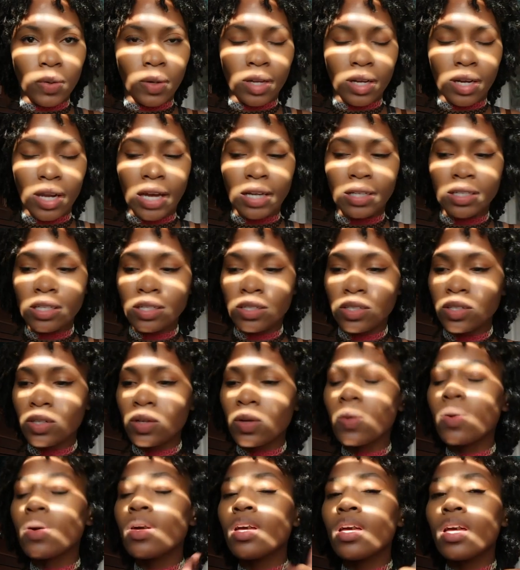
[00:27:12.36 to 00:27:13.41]
connect it
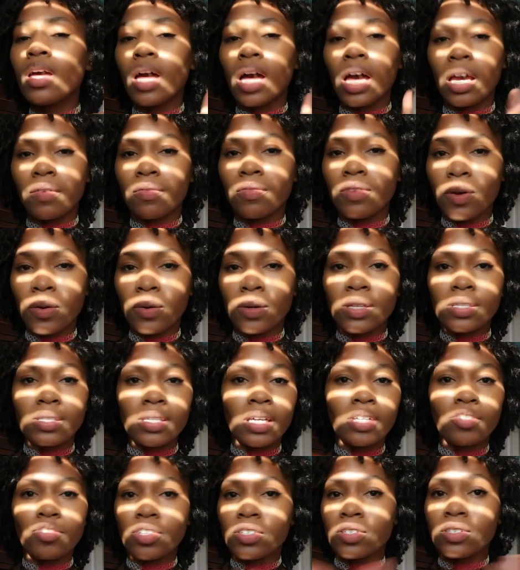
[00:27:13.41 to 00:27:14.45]
to, I've noticed
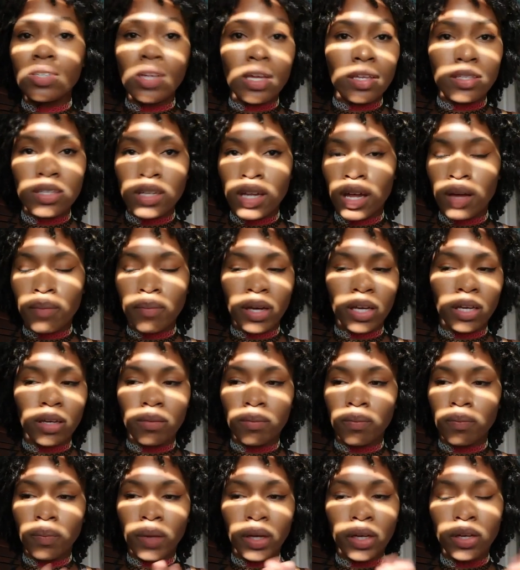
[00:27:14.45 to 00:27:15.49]
it just does not,
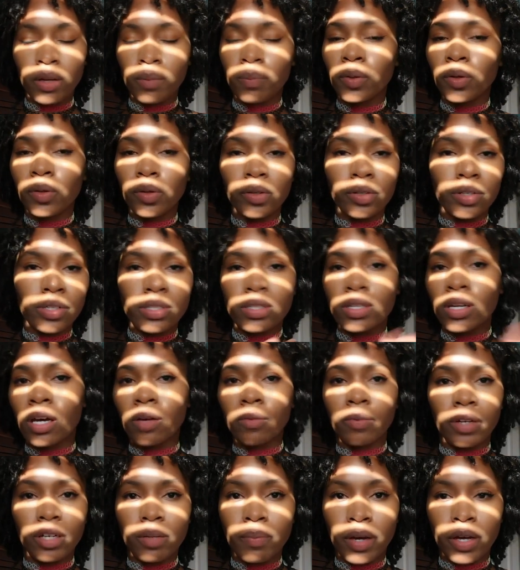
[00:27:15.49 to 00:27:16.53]
my computer does not
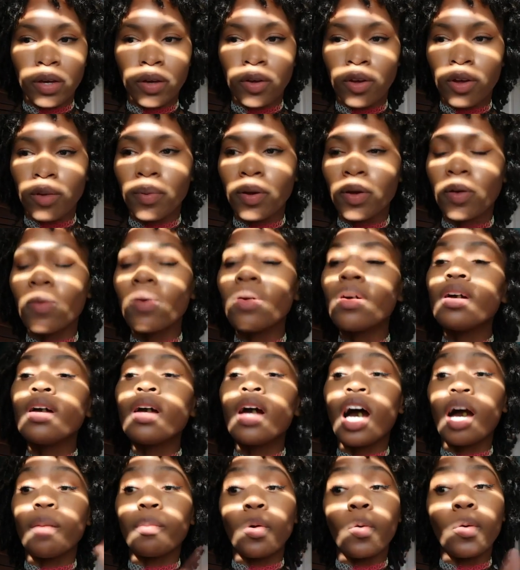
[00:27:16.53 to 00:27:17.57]
read my Kobo.
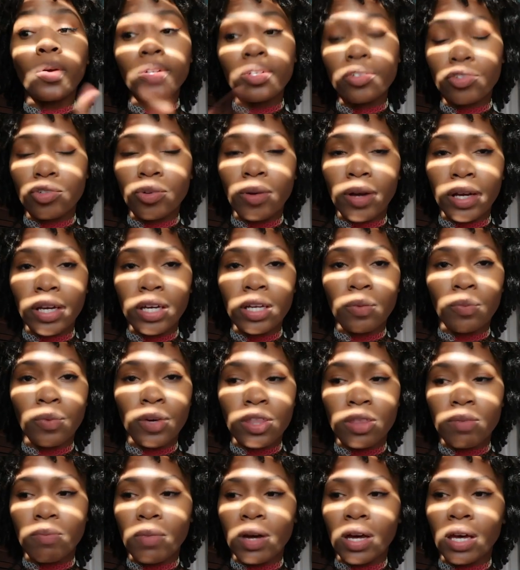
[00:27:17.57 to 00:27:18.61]
I'm going to try it
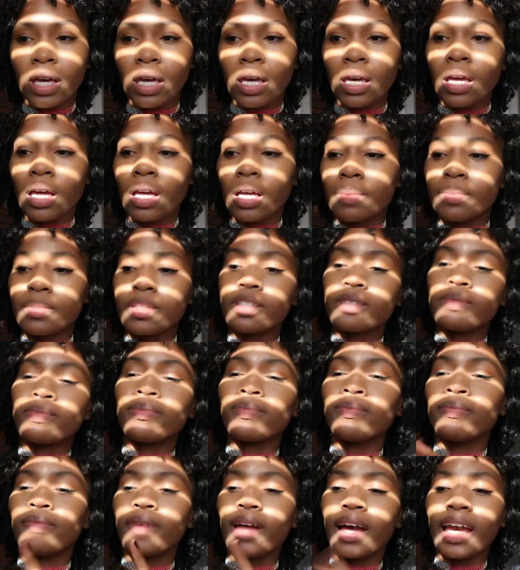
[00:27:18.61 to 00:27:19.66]
with my, since
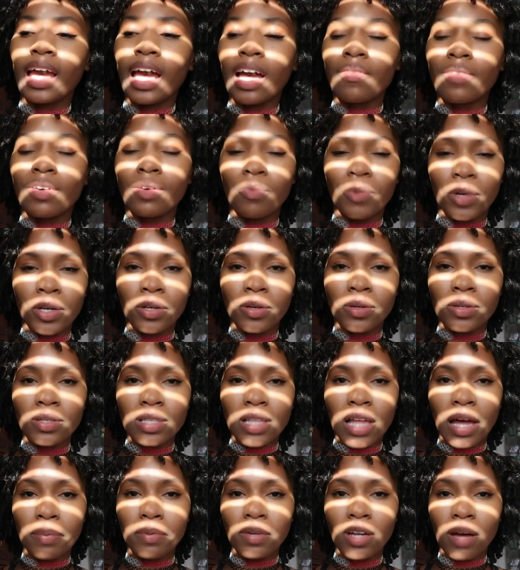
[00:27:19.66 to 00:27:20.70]
I have a Windows
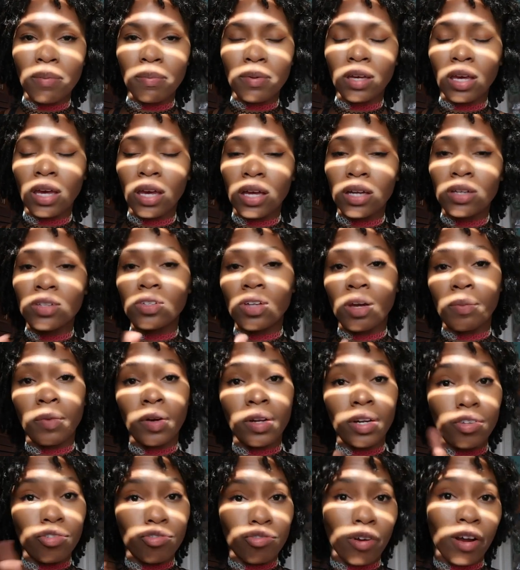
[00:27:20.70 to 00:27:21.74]
laptop again, so I'm
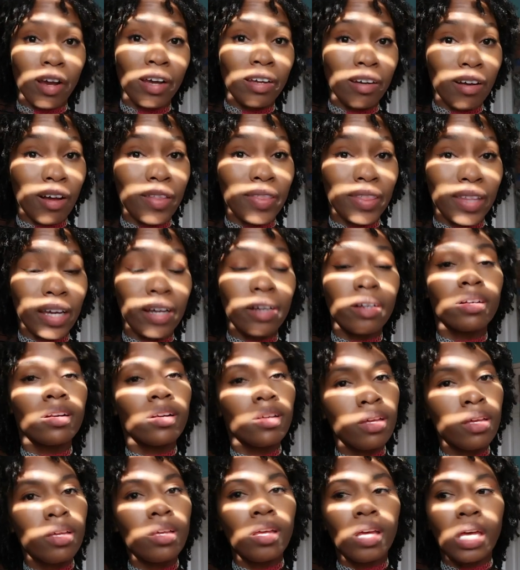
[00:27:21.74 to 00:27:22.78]
going to try it on there
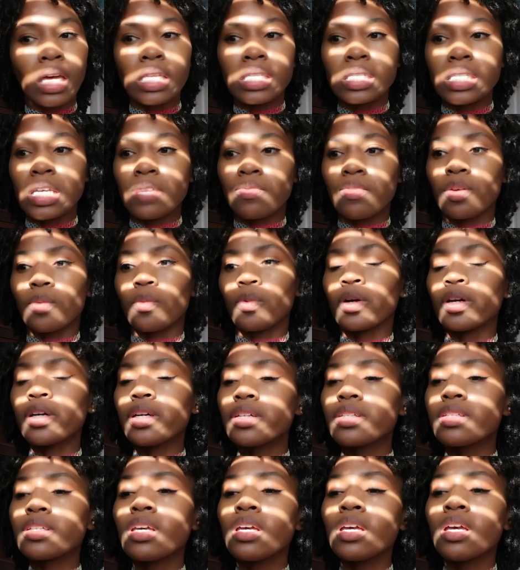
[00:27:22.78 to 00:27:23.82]
and see if it
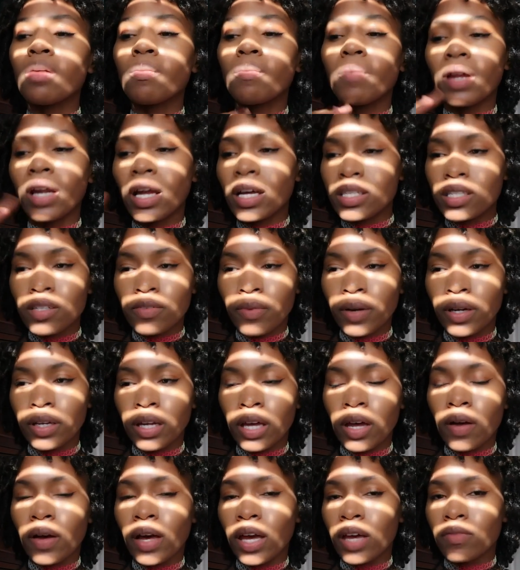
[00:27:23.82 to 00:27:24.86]
works. But as of right
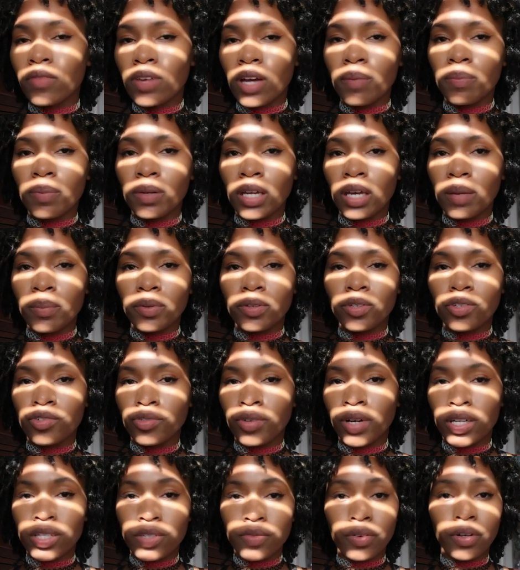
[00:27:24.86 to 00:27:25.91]
now, I have not been able to
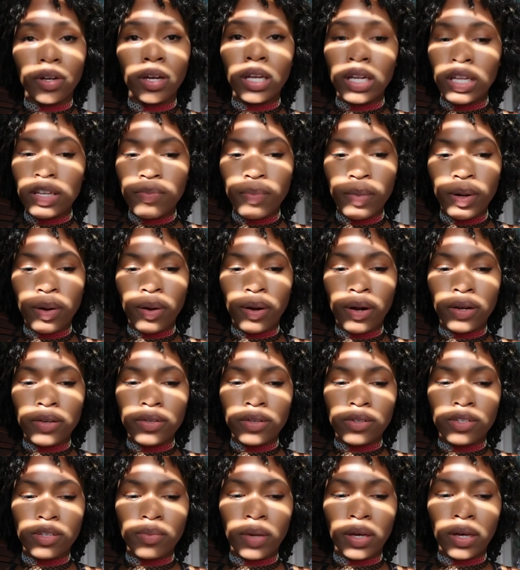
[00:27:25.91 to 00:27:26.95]
transfer any of my ARCs
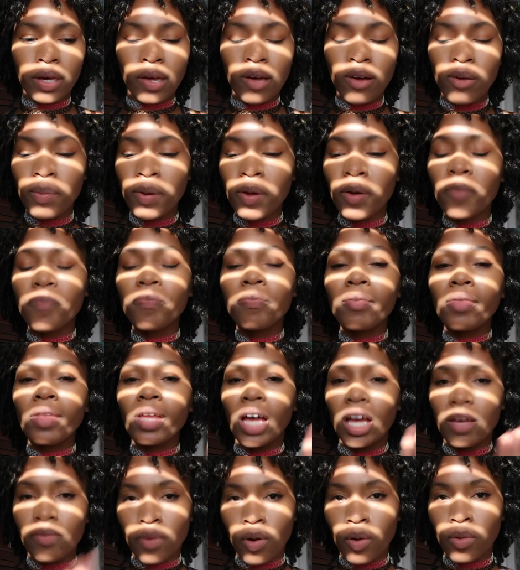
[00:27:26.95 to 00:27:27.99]
onto my Kobo.
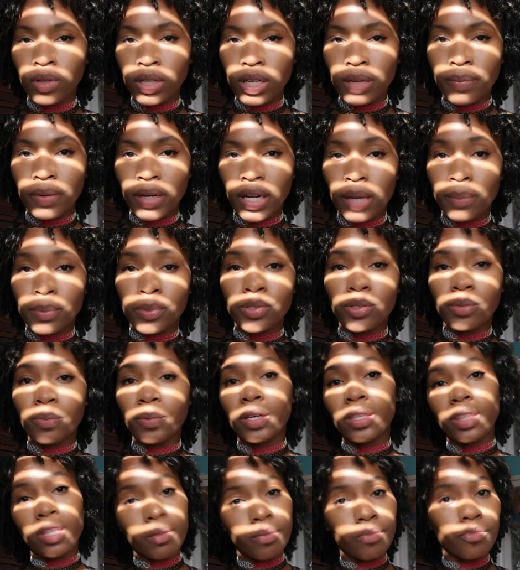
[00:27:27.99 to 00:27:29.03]
I've only been able to
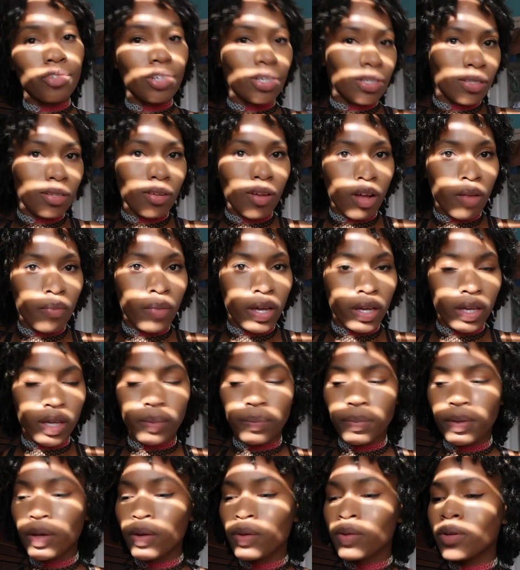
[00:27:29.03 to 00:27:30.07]
read them just on my
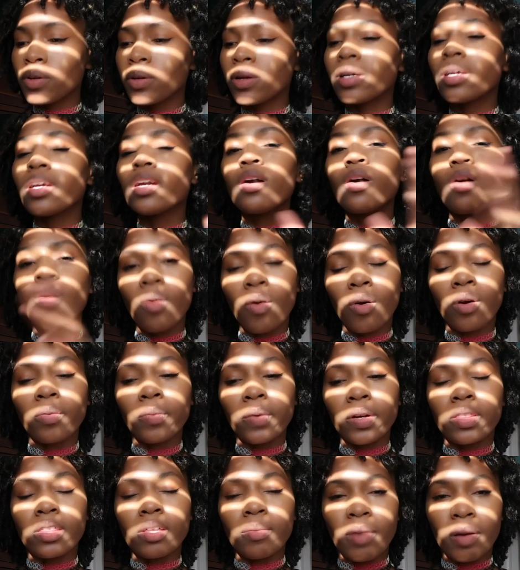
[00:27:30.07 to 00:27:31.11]
computer or
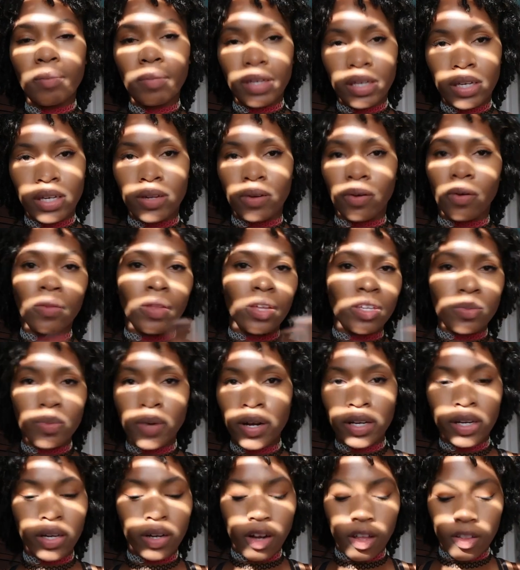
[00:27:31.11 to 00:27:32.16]
read them on my Kindle. That's where
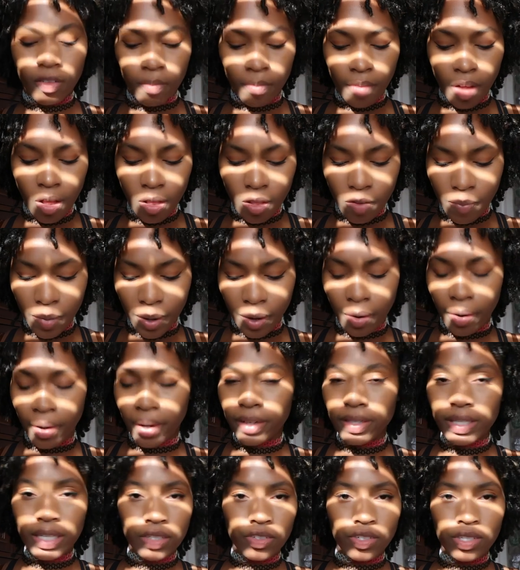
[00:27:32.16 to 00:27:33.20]
I get all of my
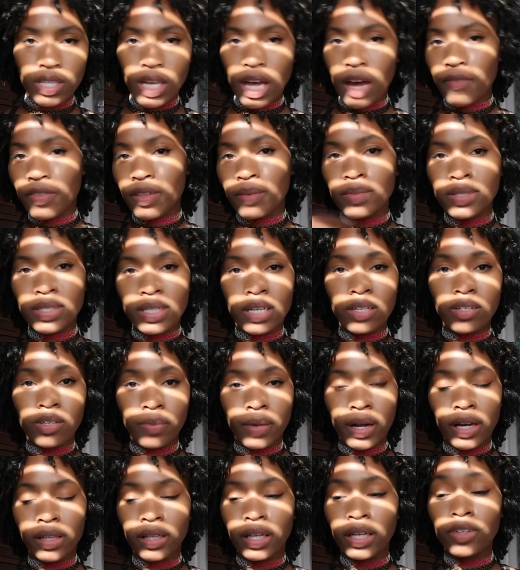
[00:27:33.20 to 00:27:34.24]
ARCs. I just have them sent
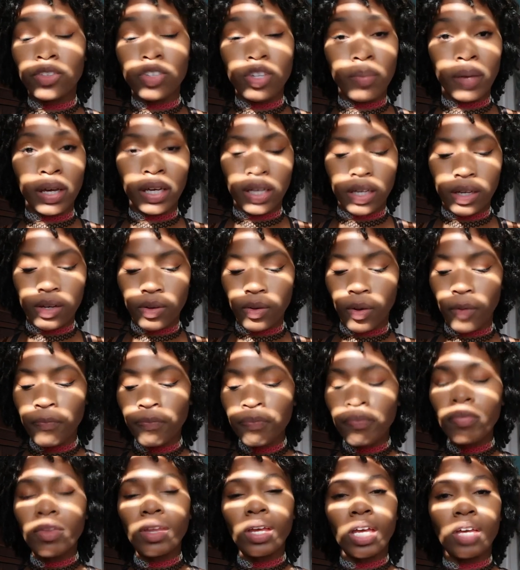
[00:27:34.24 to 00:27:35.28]
directly to my Kindle.
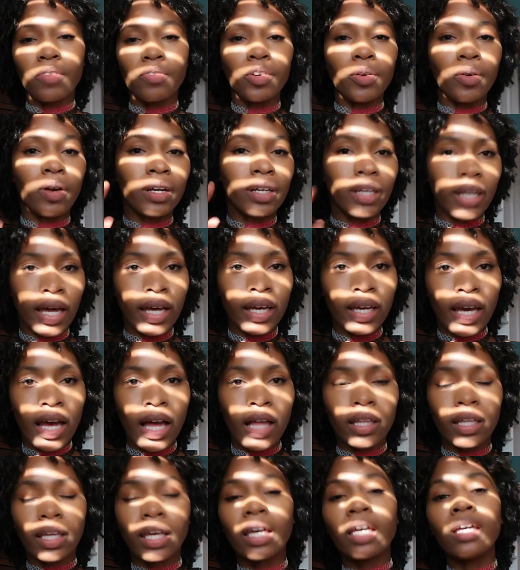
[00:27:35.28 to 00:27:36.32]
If you're on
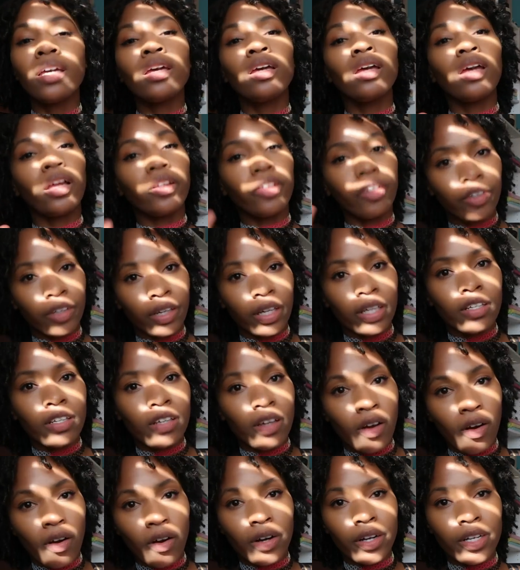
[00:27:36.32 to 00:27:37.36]
NetGalley and you're
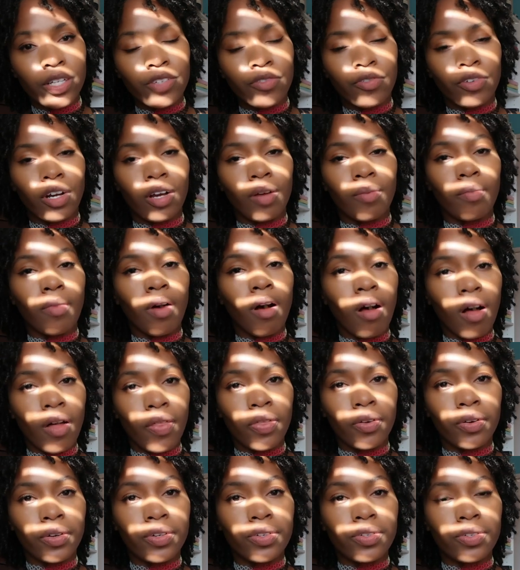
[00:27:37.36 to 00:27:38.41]
getting ARCs from
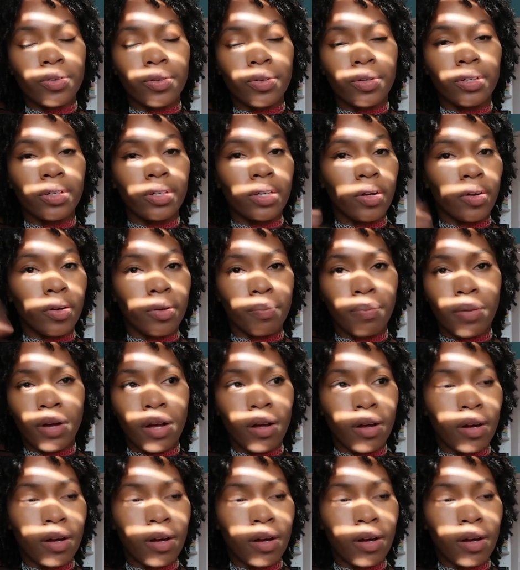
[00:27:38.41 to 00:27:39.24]
authors or